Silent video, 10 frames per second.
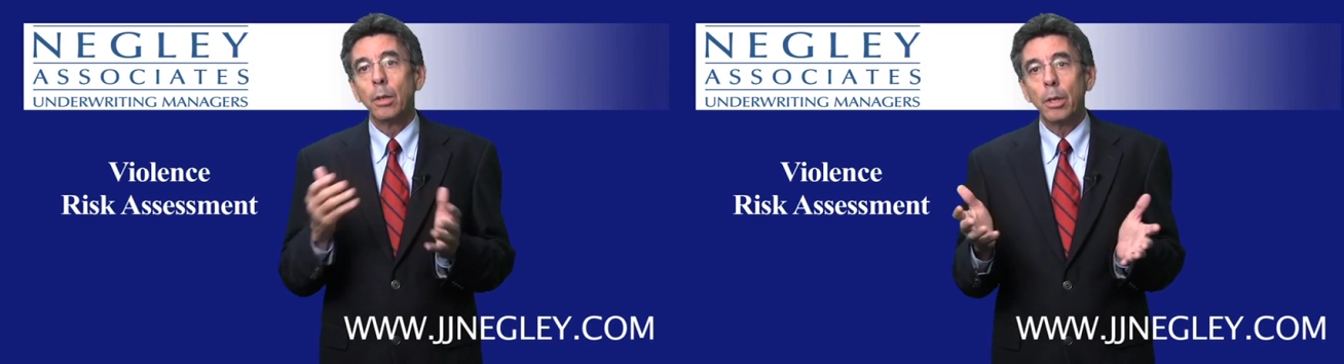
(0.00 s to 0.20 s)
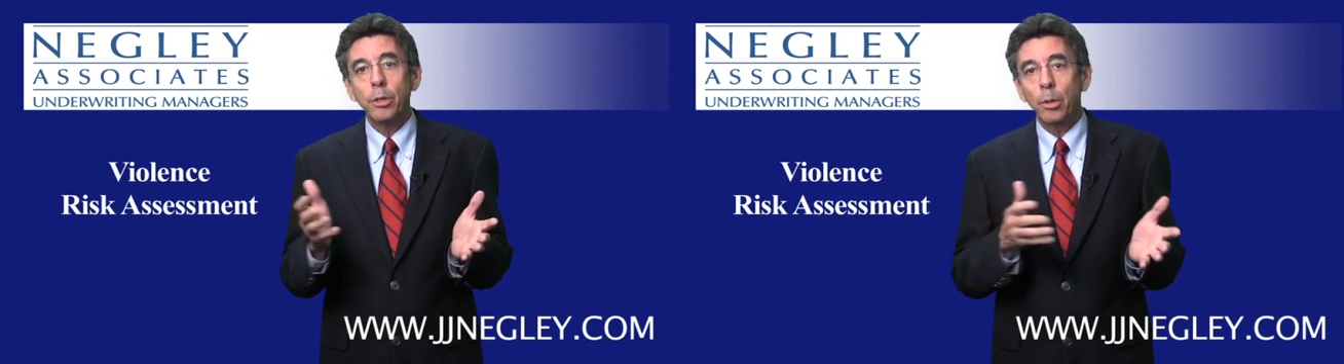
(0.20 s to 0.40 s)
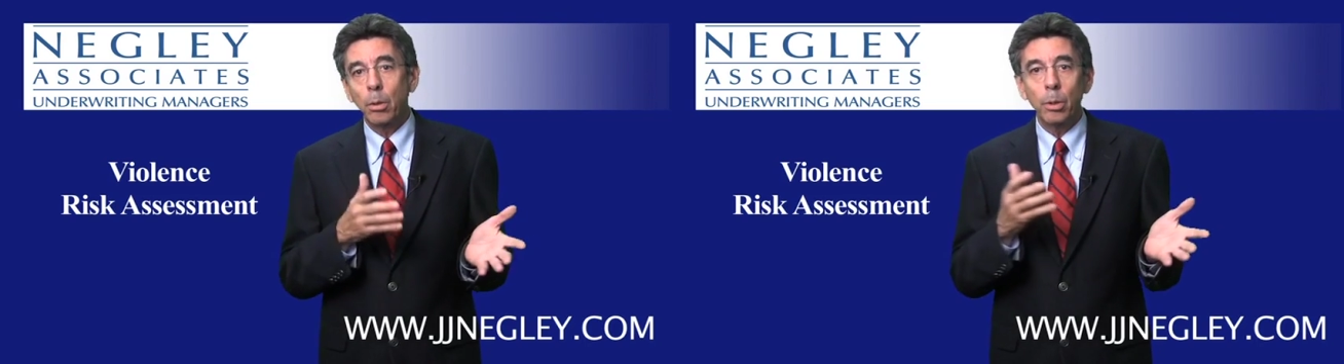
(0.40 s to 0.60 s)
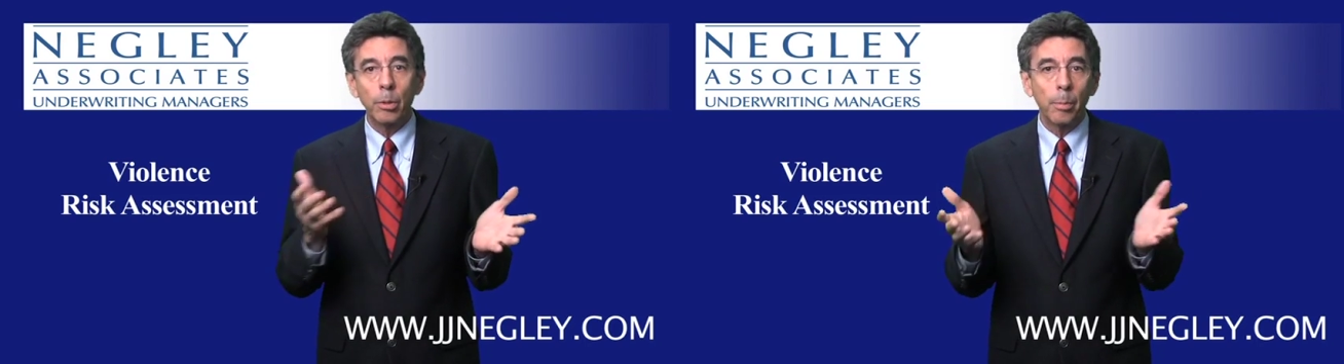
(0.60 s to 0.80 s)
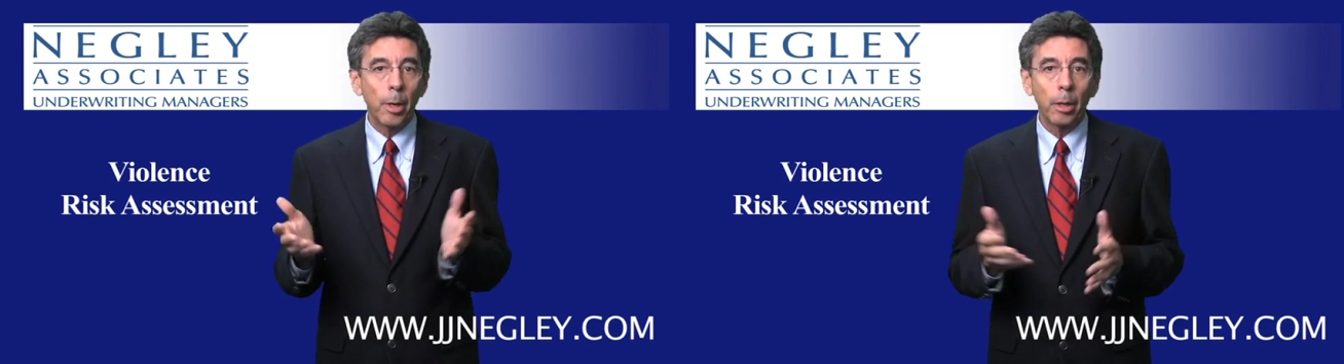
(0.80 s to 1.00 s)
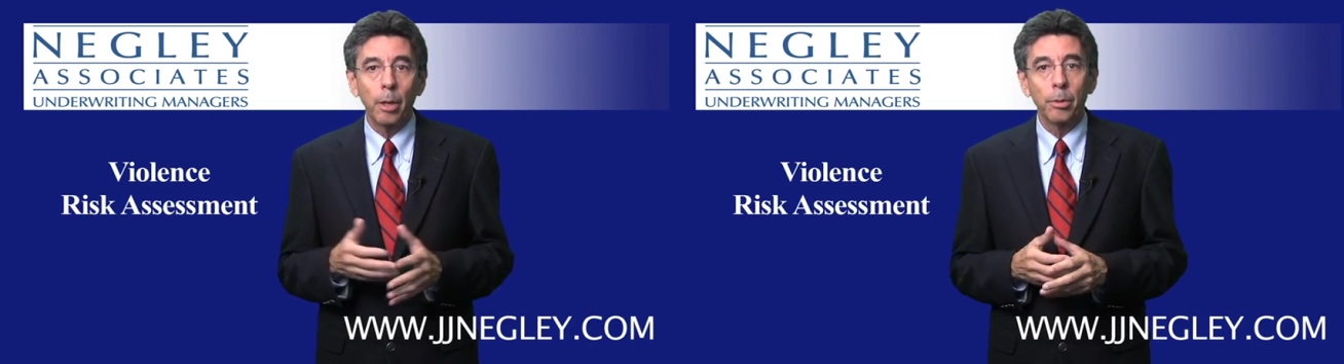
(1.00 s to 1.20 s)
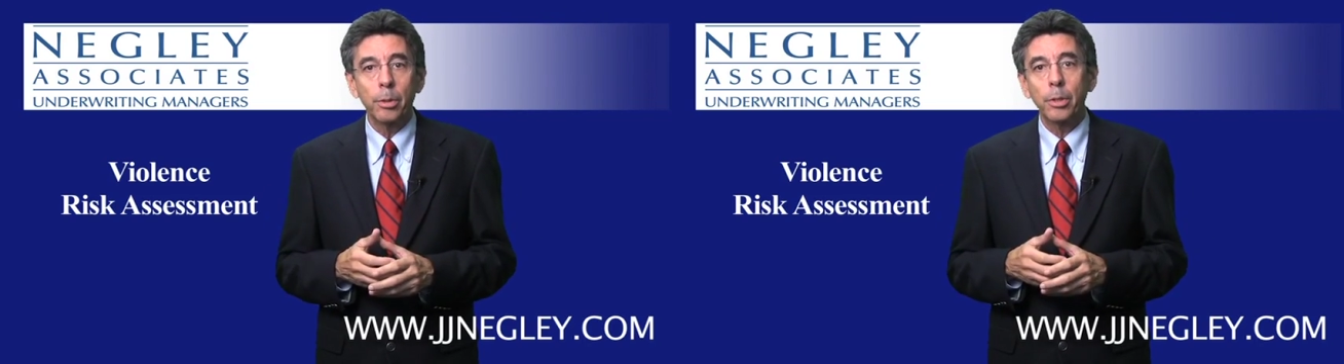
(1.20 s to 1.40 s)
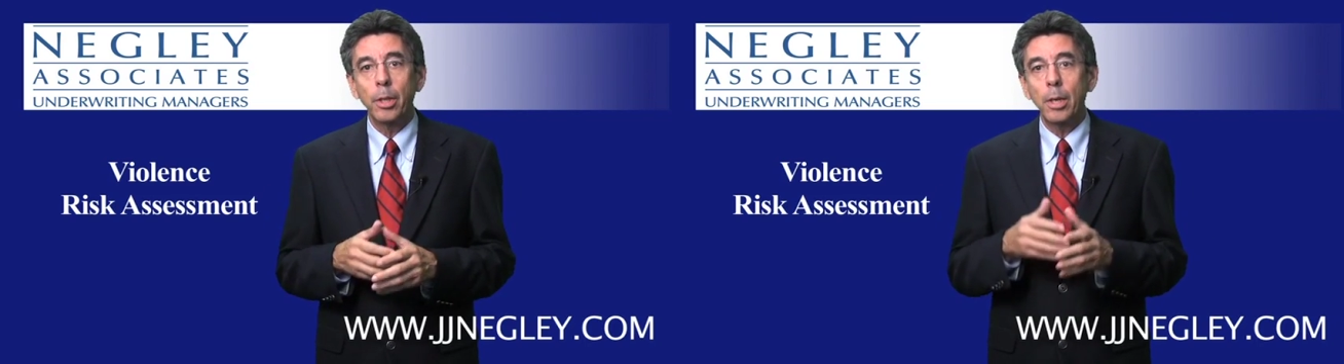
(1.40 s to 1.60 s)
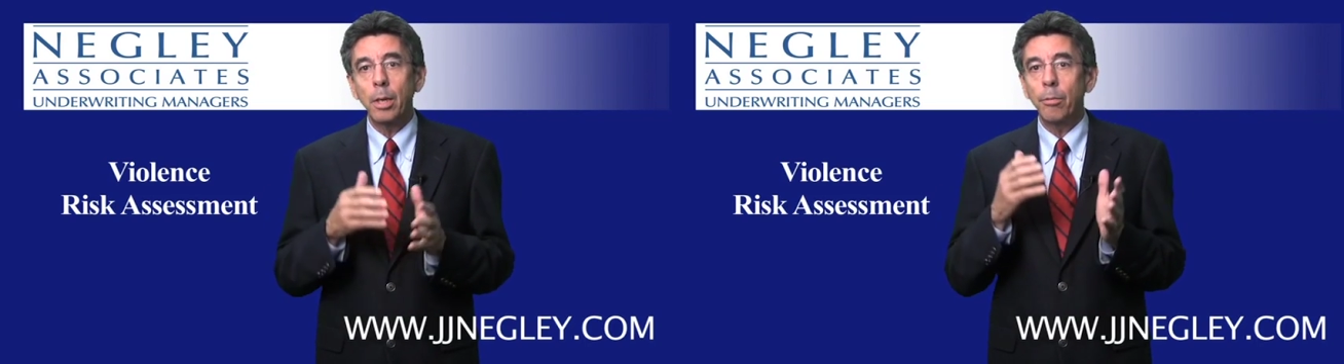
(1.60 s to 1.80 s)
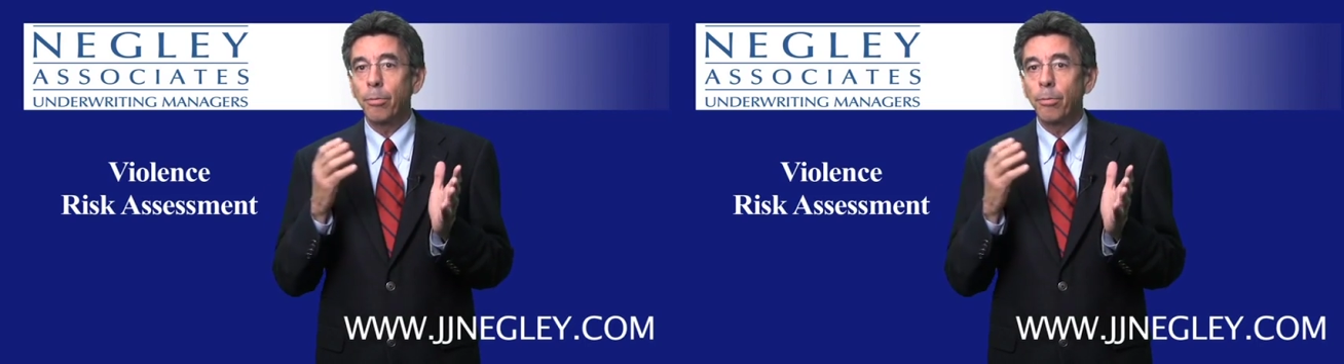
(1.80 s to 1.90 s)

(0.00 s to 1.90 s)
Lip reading: These include, among others, the